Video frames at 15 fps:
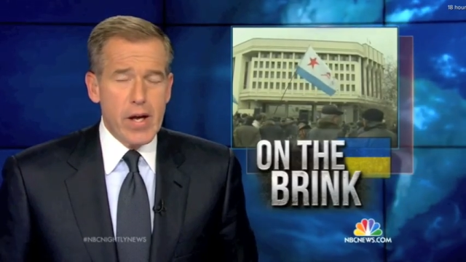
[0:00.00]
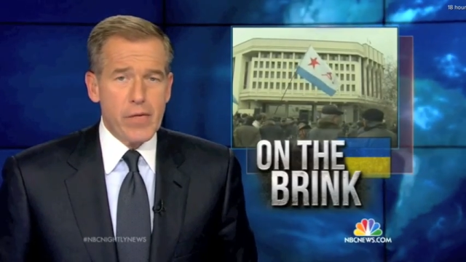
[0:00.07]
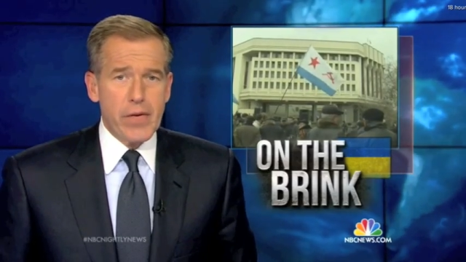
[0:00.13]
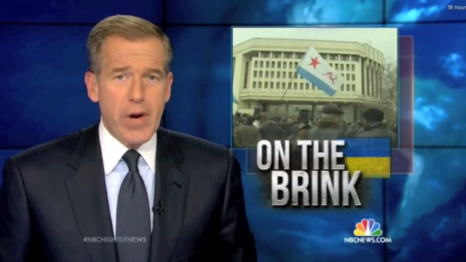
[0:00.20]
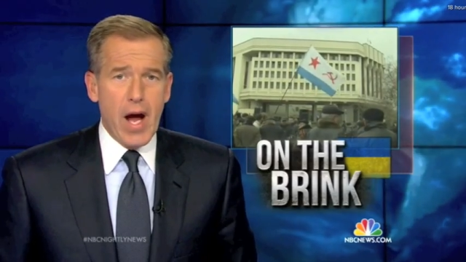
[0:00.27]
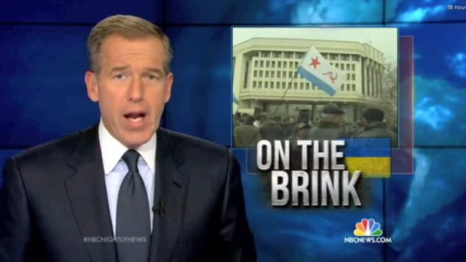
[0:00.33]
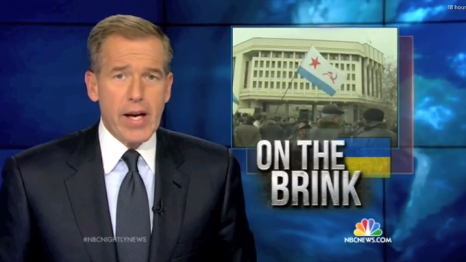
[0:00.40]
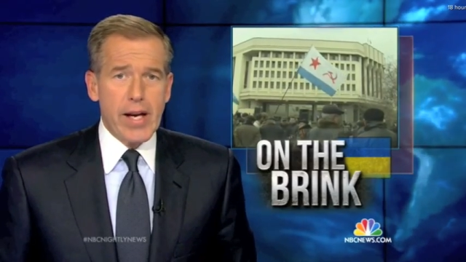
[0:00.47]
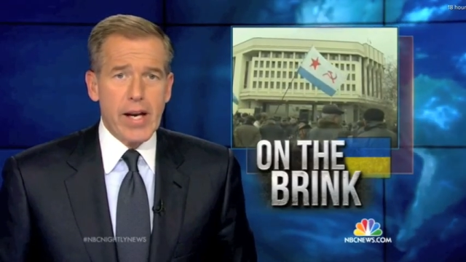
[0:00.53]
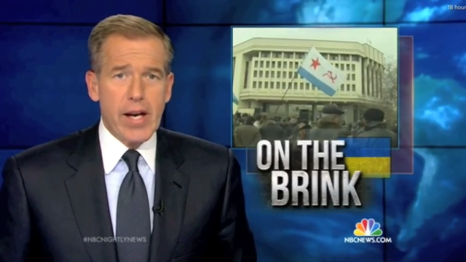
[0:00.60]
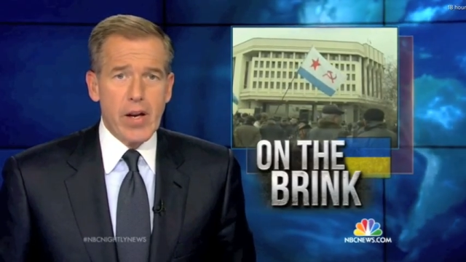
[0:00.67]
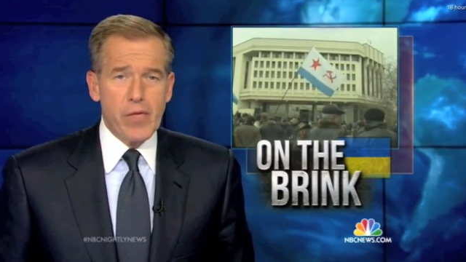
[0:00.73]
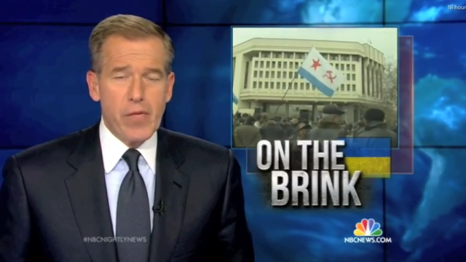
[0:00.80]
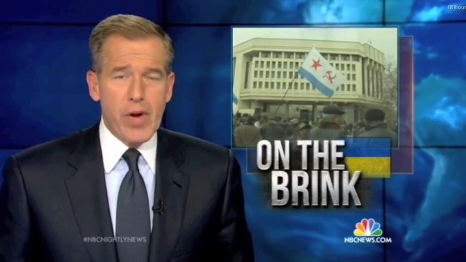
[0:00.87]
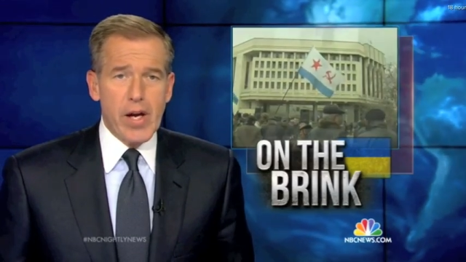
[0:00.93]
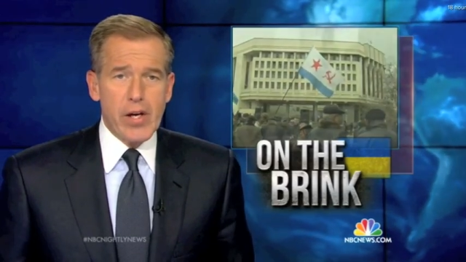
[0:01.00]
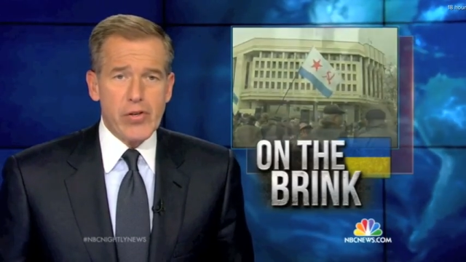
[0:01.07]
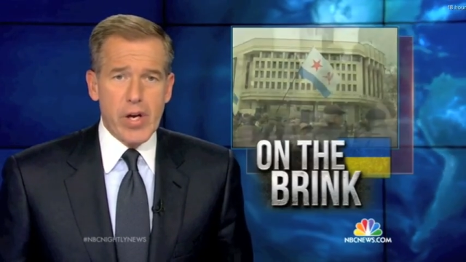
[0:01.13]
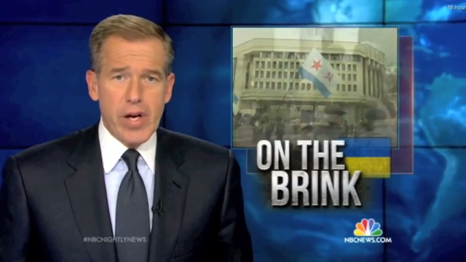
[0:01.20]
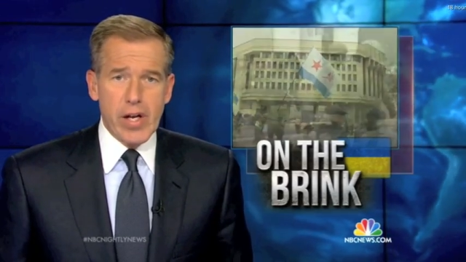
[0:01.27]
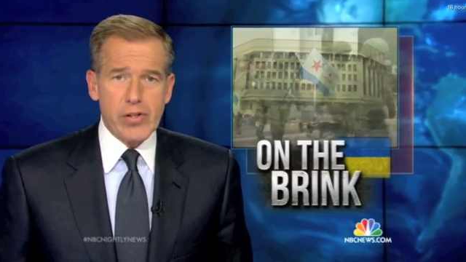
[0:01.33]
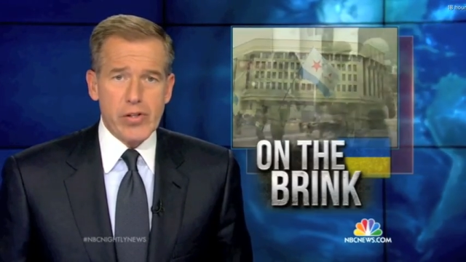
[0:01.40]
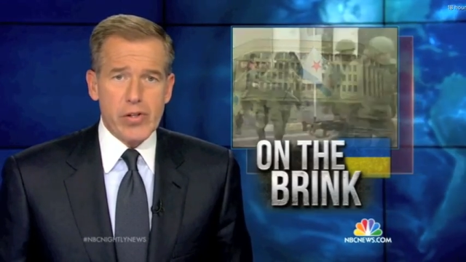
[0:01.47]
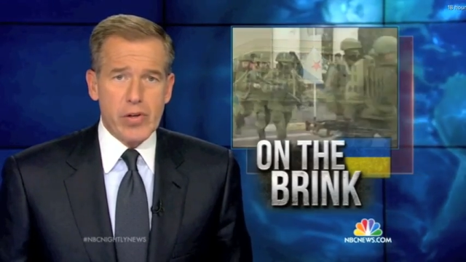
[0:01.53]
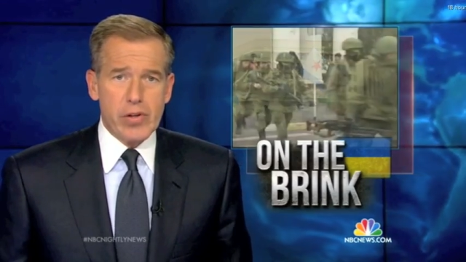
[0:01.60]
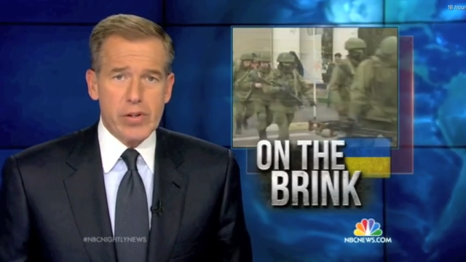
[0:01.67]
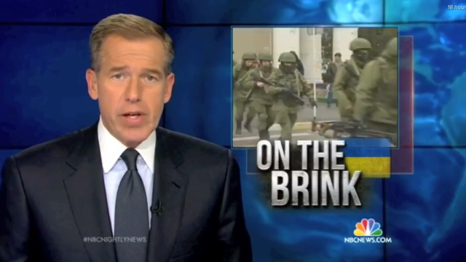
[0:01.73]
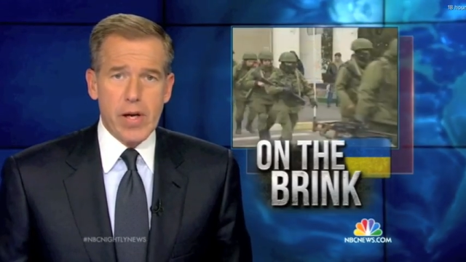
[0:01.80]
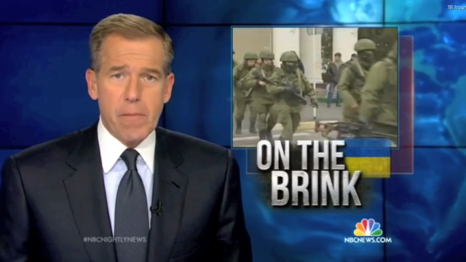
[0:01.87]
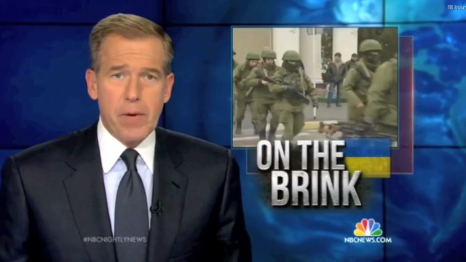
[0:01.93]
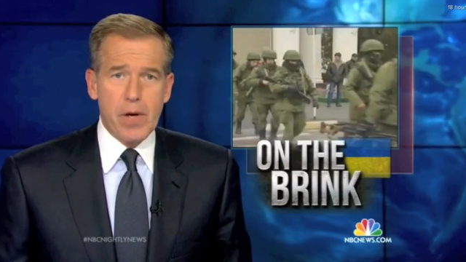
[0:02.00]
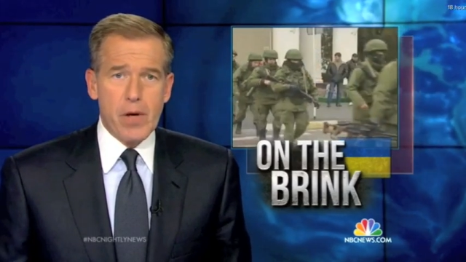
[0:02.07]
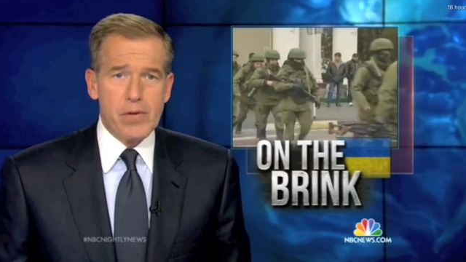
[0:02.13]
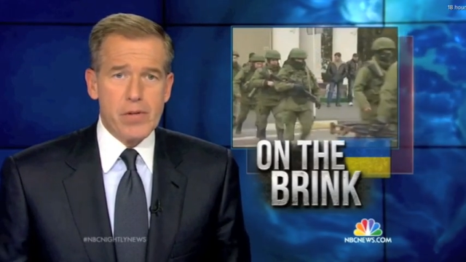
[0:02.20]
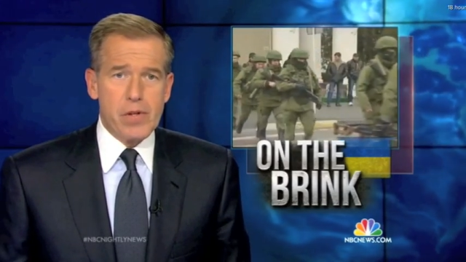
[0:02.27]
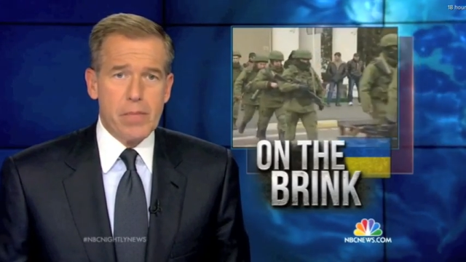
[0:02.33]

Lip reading: If not an invasion, it certainly appears